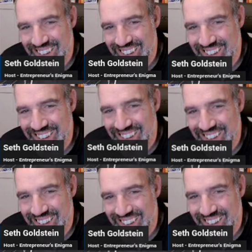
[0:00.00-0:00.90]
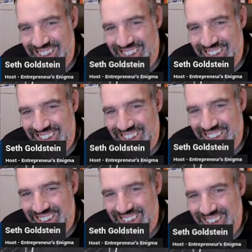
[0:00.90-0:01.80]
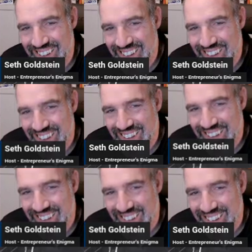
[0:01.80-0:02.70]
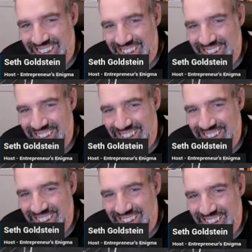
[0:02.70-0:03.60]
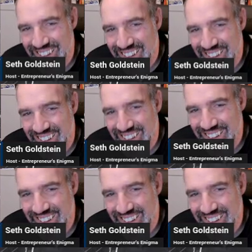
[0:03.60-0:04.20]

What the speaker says: (silent)